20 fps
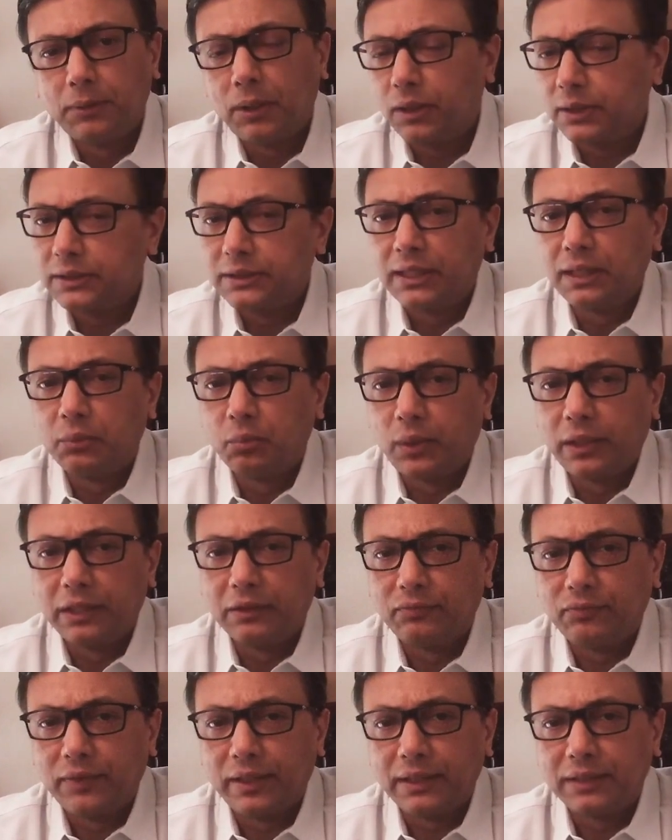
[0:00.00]
PowerScale
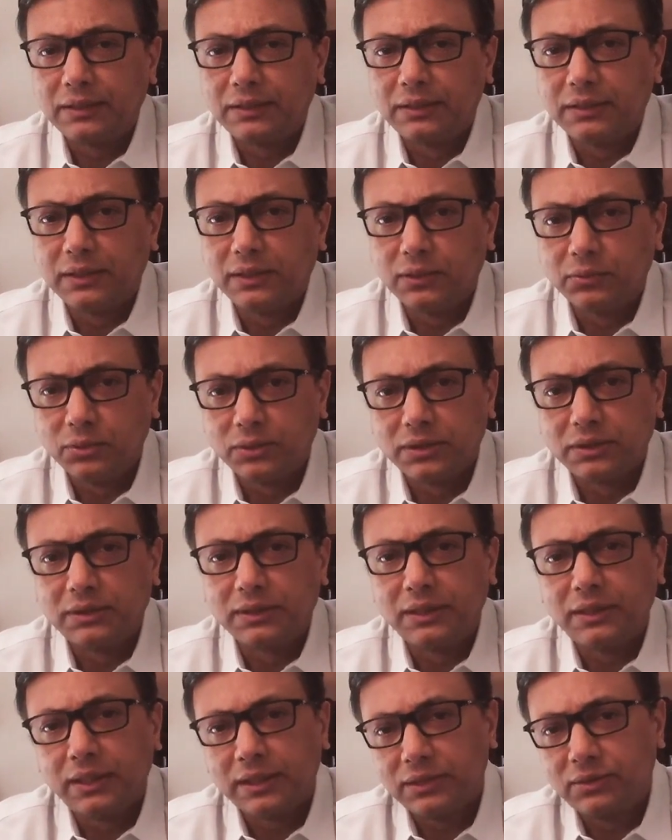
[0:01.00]
OneFS
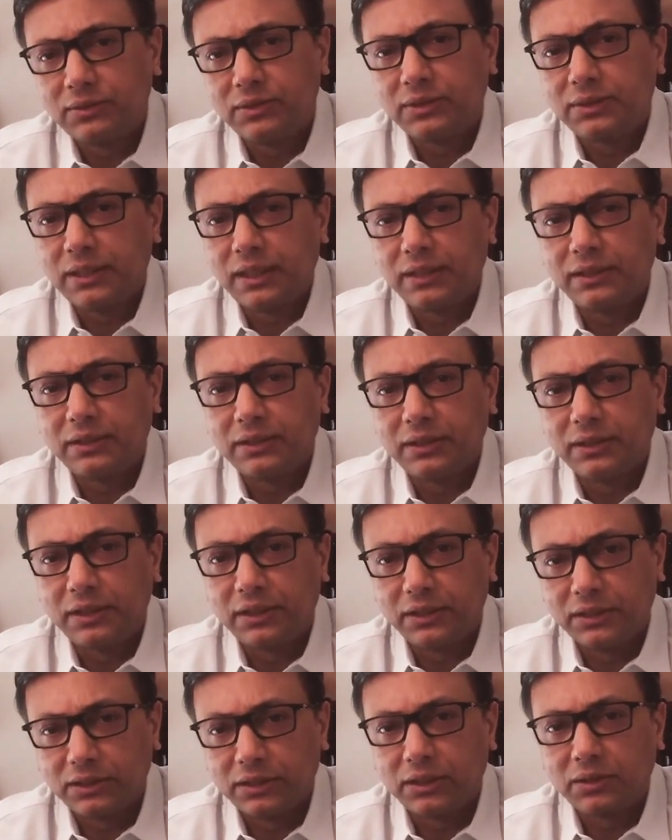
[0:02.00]
uses industry standard
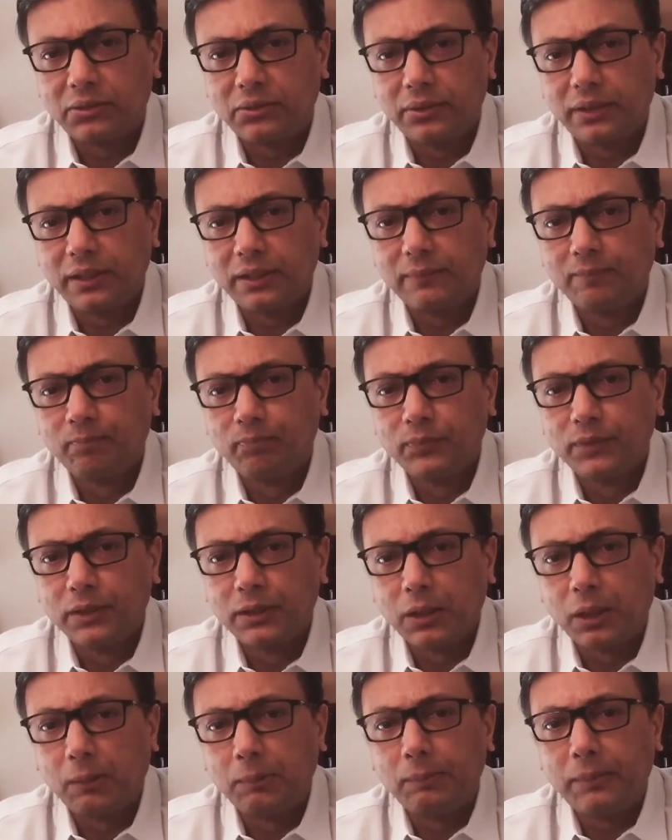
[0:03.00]
erasure coding
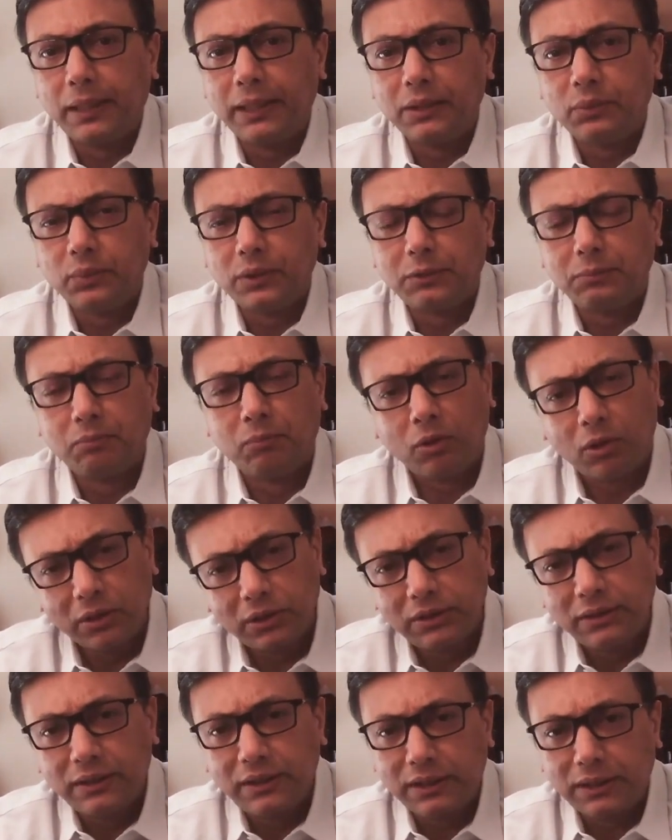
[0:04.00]
combined with
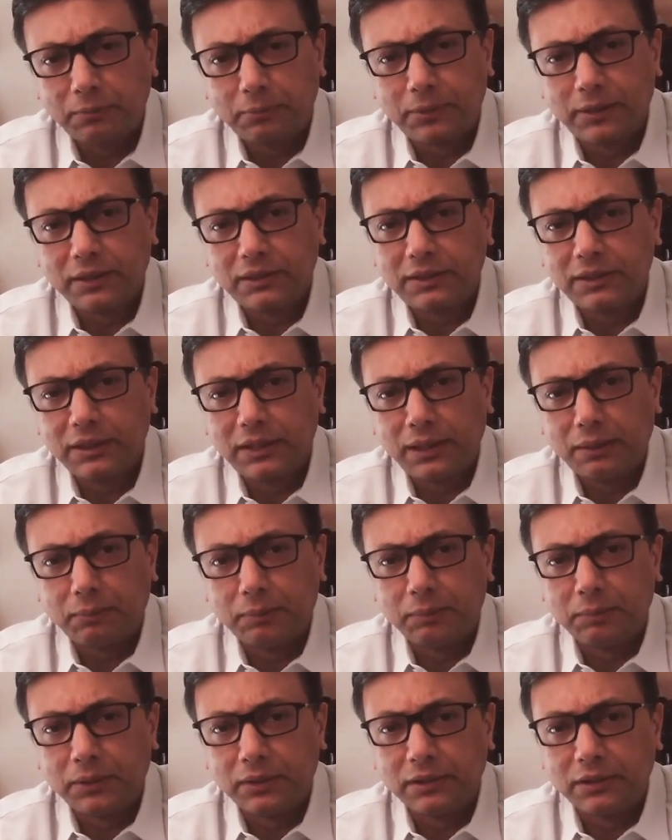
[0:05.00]
modern data protection
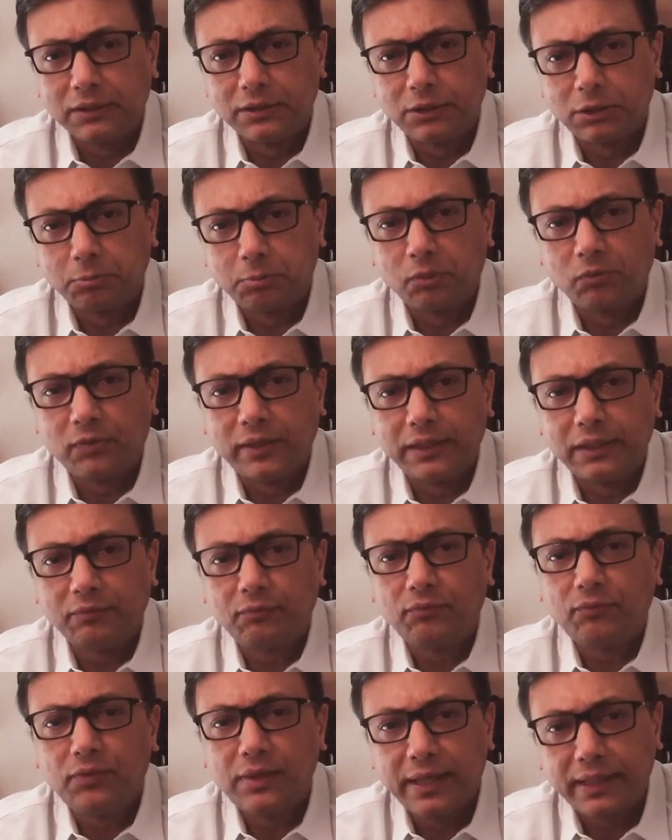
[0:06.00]
capabilities to provide
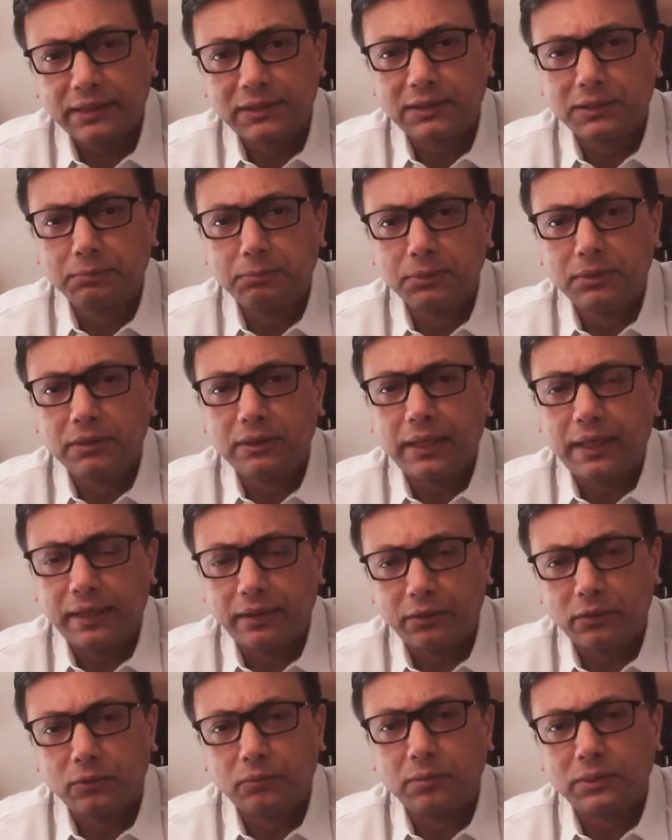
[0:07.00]
a flexible
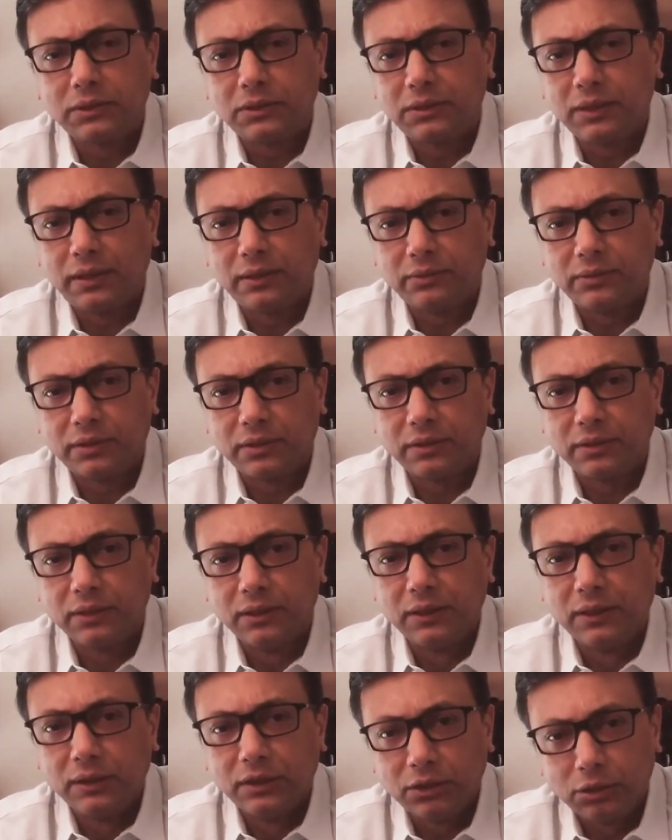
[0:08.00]
and robust solution
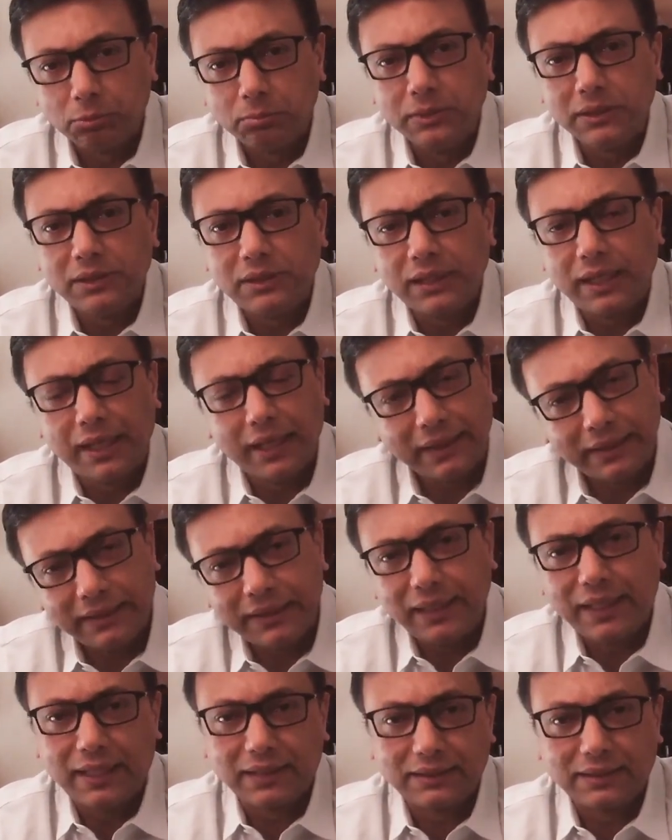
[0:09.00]
to meet
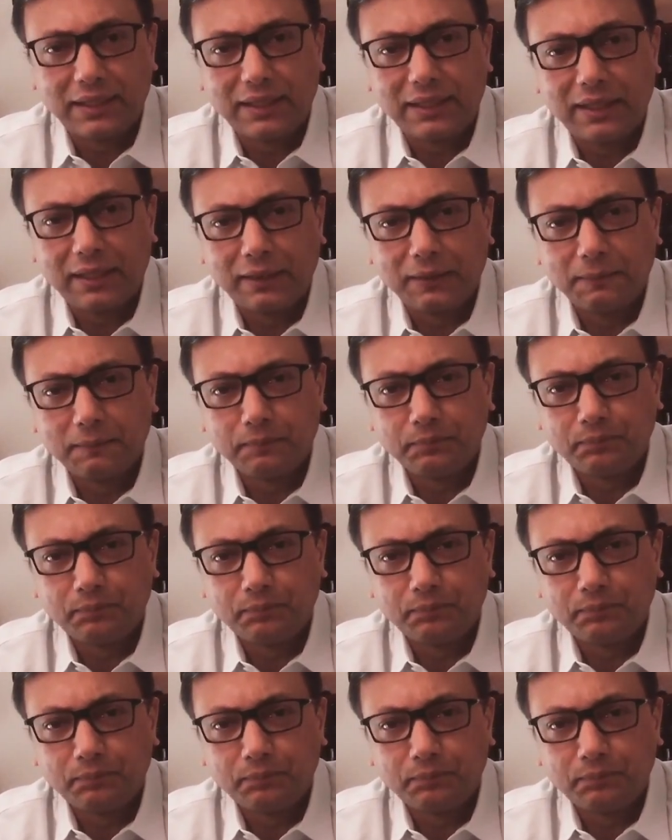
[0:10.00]
any SLA.